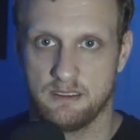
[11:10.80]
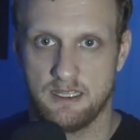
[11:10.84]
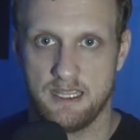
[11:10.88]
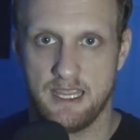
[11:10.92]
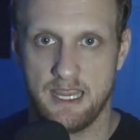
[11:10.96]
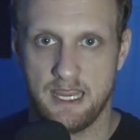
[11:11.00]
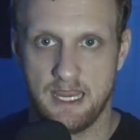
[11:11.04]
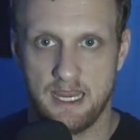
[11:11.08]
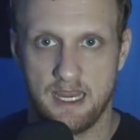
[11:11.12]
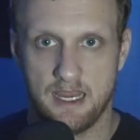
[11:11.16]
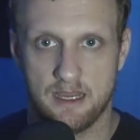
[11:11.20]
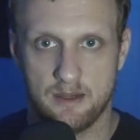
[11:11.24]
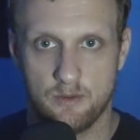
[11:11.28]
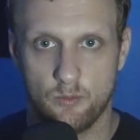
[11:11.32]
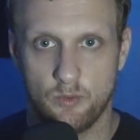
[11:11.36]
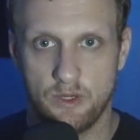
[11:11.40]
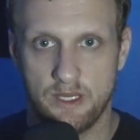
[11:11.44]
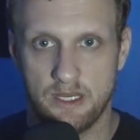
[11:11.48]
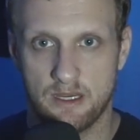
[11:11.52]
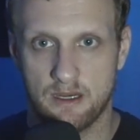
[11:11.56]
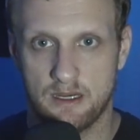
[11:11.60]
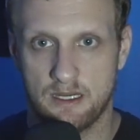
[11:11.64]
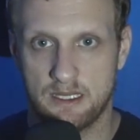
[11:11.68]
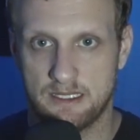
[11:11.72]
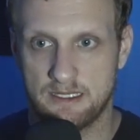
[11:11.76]
and we
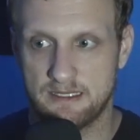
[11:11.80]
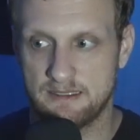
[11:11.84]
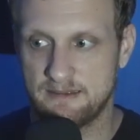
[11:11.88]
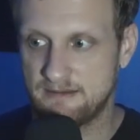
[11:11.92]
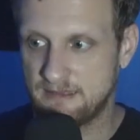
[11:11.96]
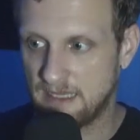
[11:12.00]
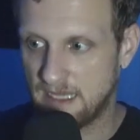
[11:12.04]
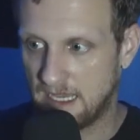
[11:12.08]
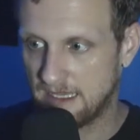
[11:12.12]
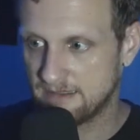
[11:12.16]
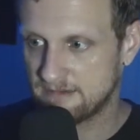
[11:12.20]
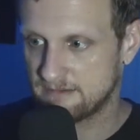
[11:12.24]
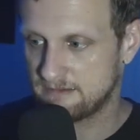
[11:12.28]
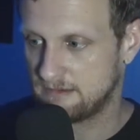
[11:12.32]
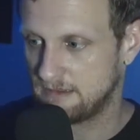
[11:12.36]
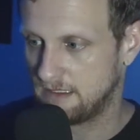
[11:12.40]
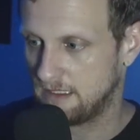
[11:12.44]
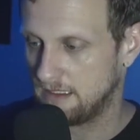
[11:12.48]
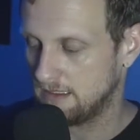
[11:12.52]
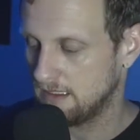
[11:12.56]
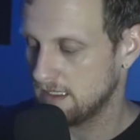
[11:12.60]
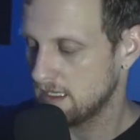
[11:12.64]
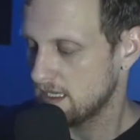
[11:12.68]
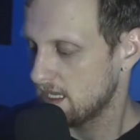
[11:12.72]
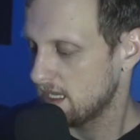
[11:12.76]
are gonna test
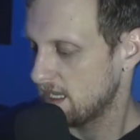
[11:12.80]
it.